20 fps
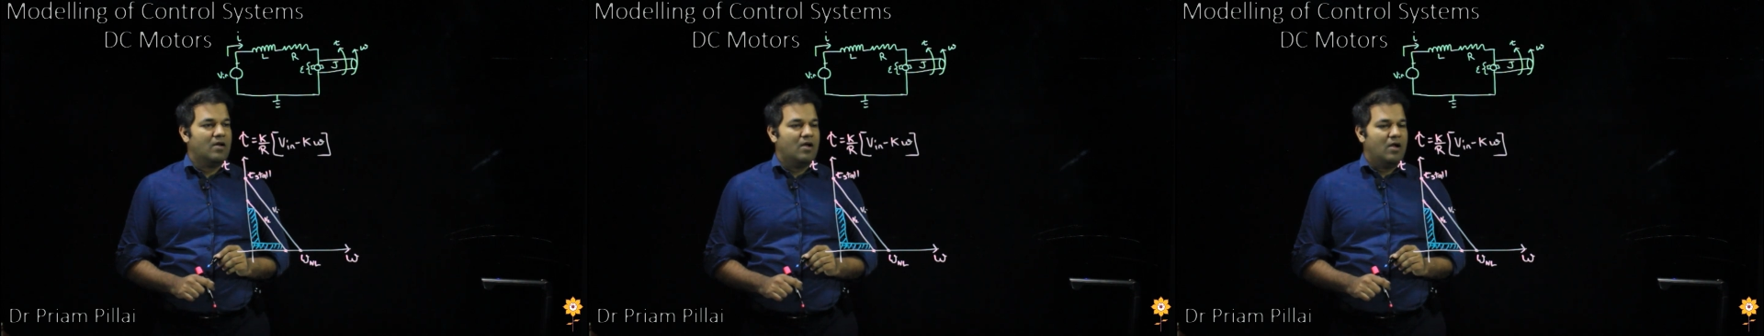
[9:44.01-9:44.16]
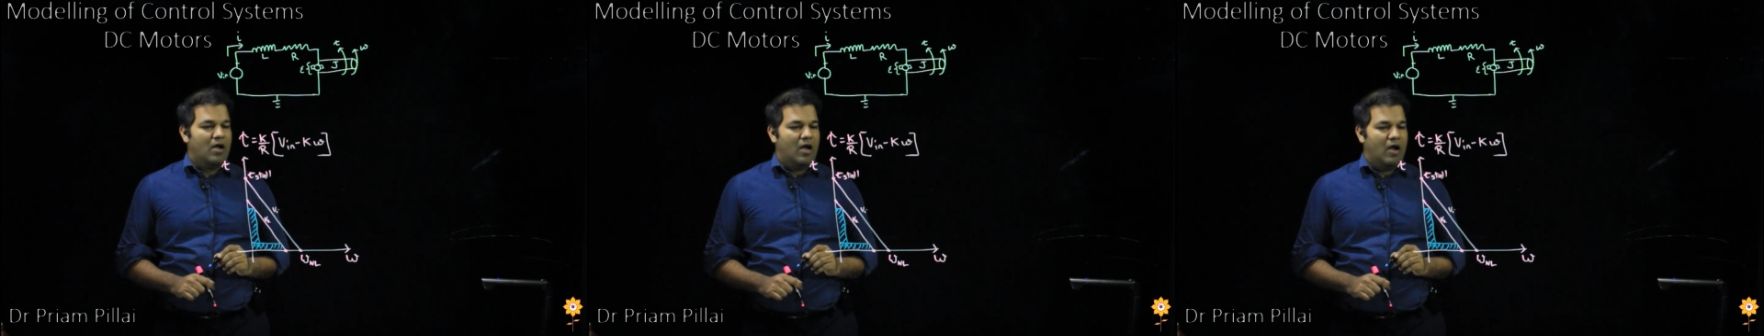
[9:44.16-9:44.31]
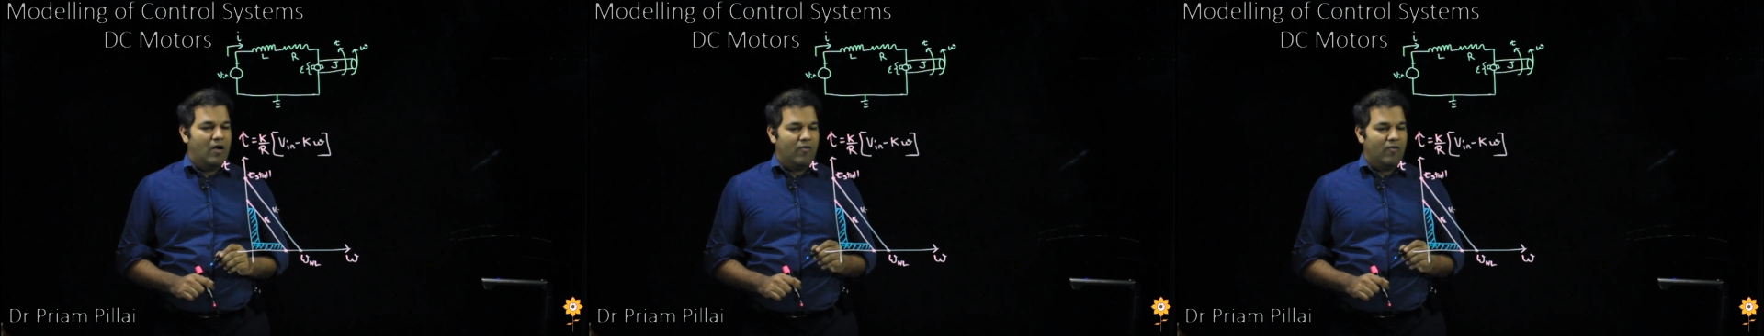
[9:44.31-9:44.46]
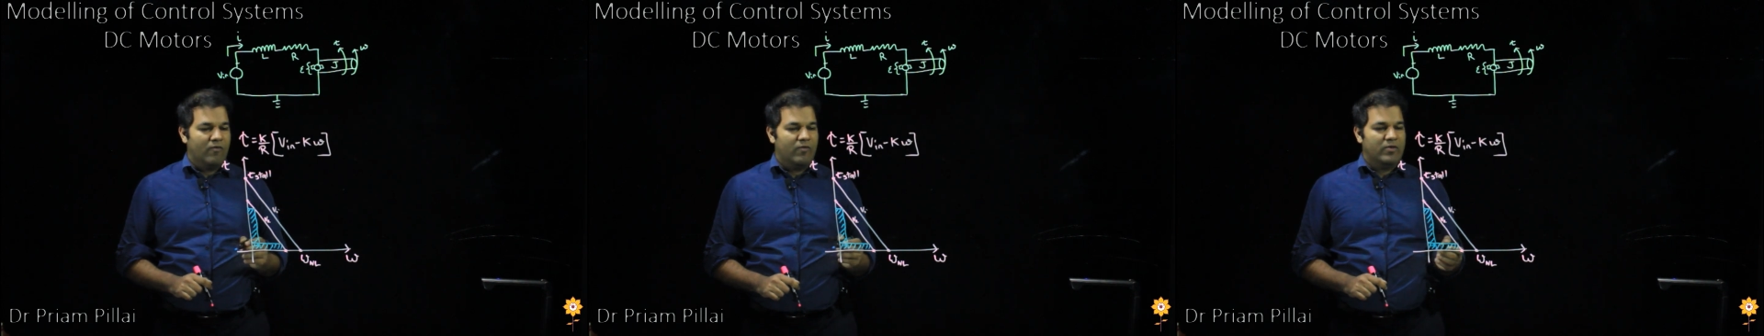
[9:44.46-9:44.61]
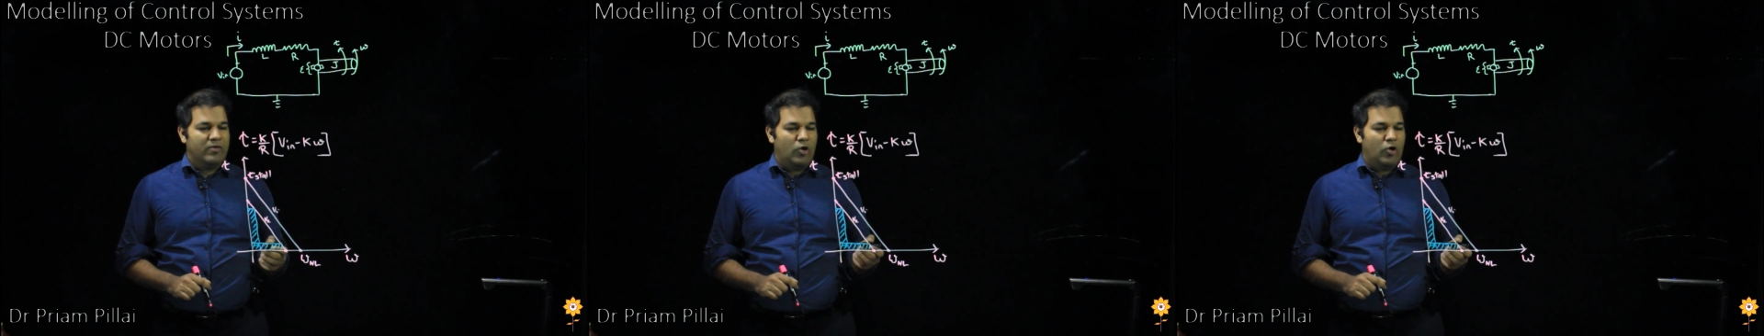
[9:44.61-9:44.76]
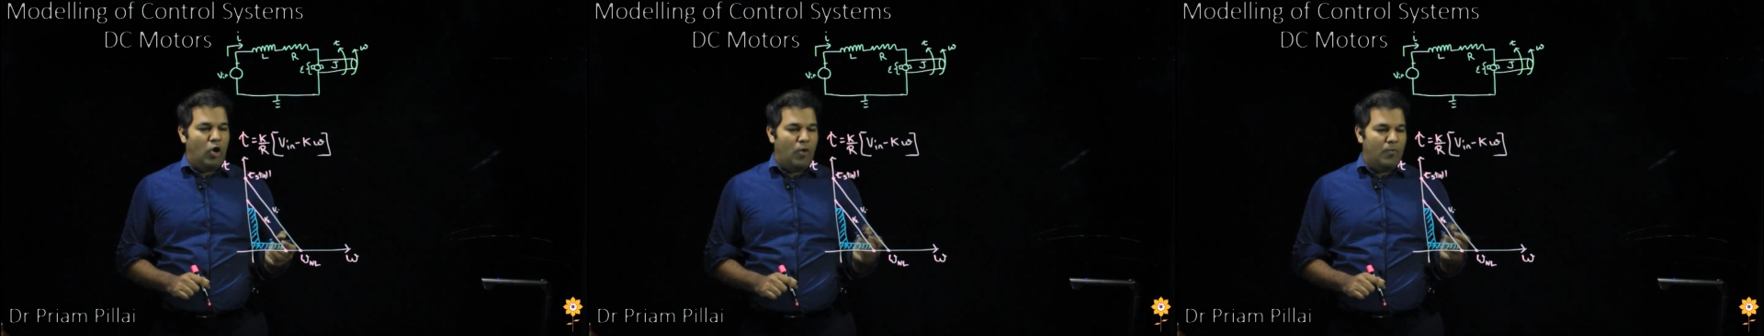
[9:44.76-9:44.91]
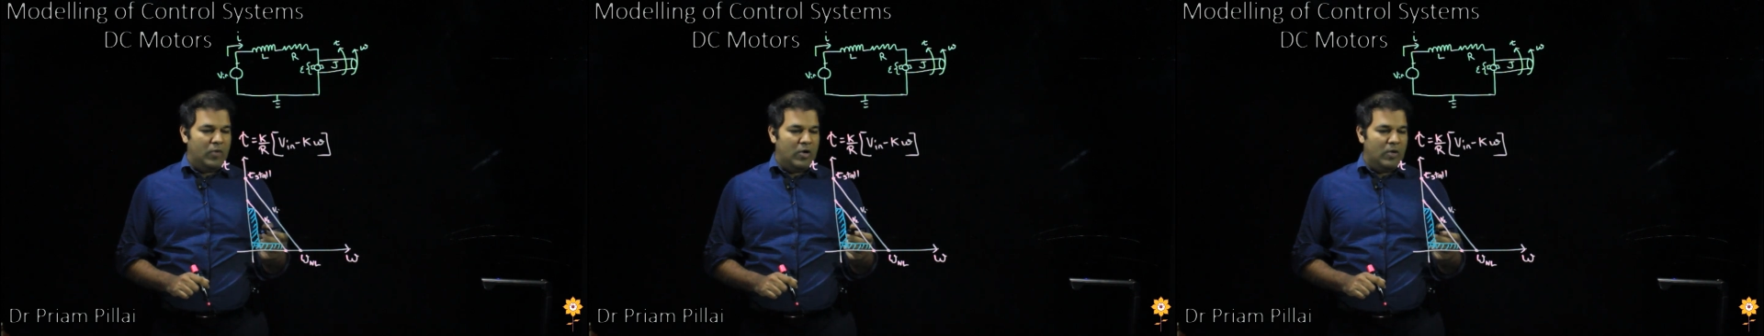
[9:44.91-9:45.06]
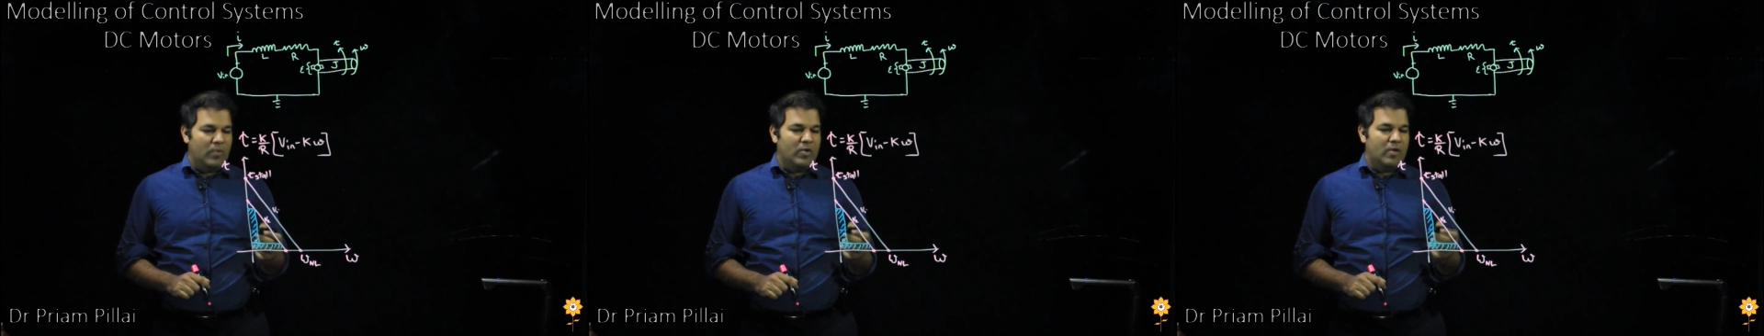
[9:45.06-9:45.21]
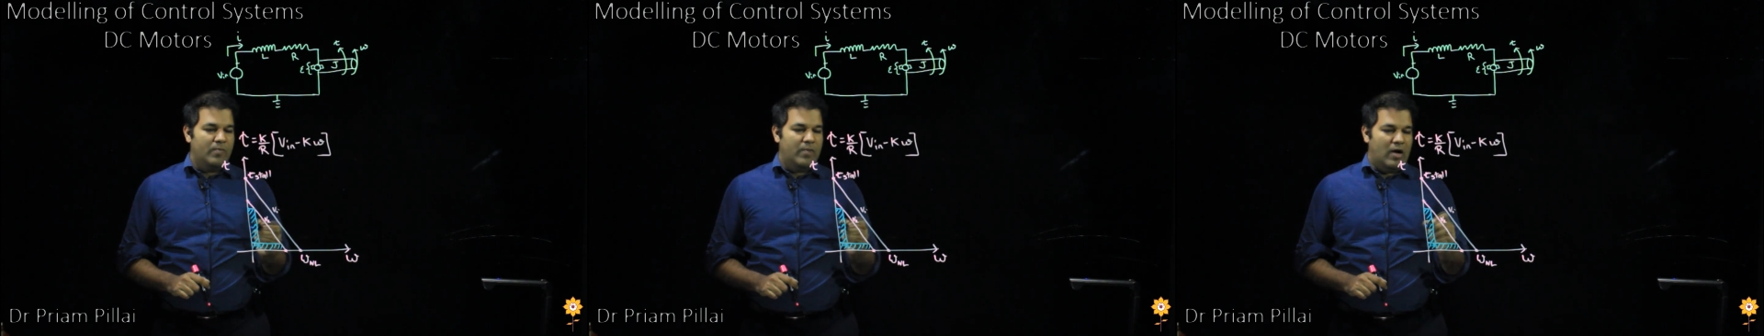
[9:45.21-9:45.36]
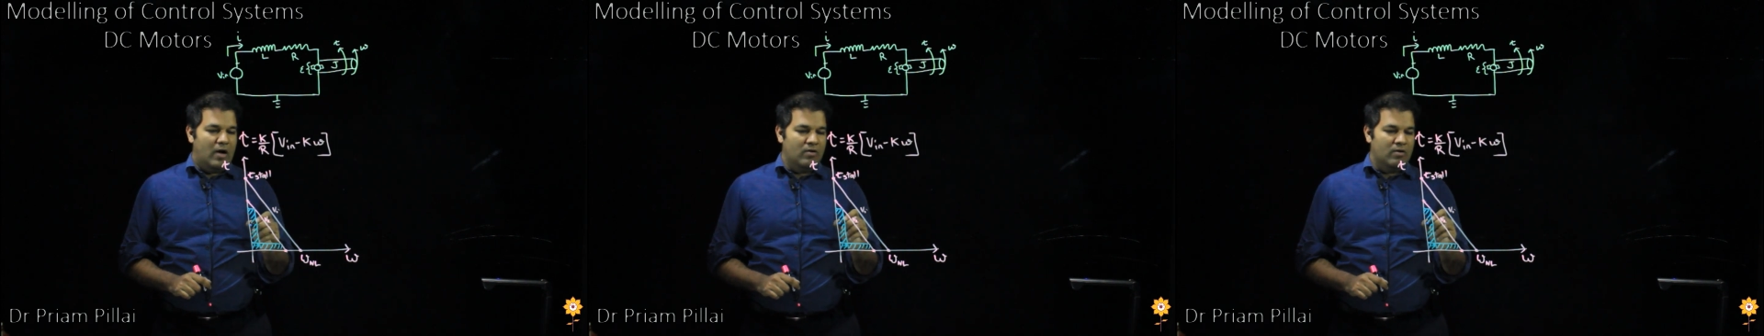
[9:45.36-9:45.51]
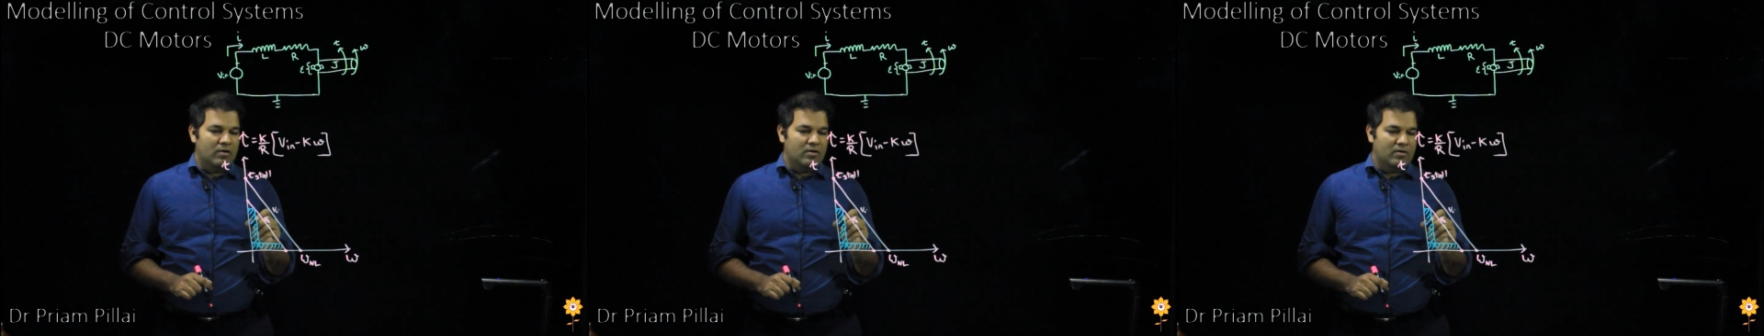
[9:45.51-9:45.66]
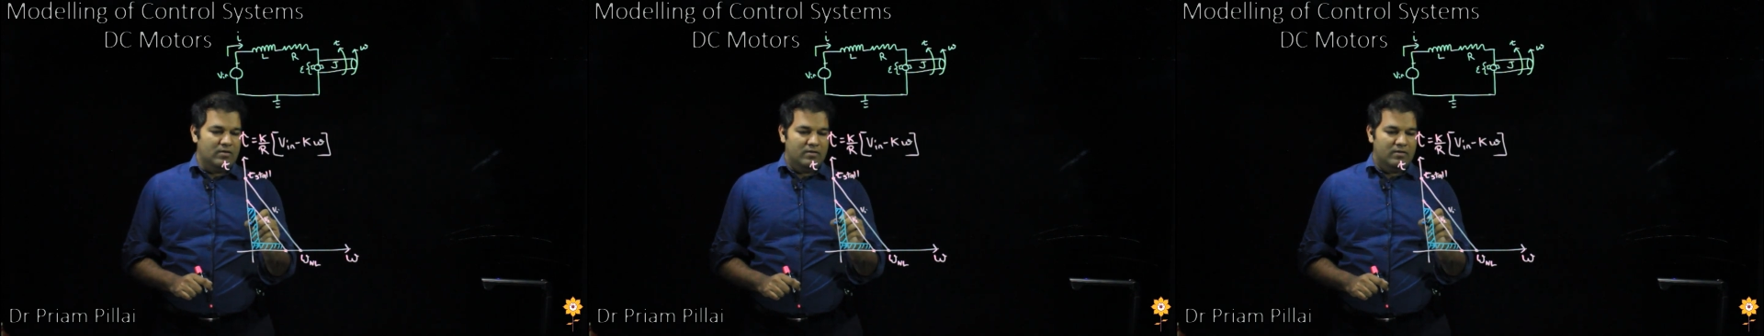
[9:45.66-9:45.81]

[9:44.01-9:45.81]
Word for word: However, the optimal power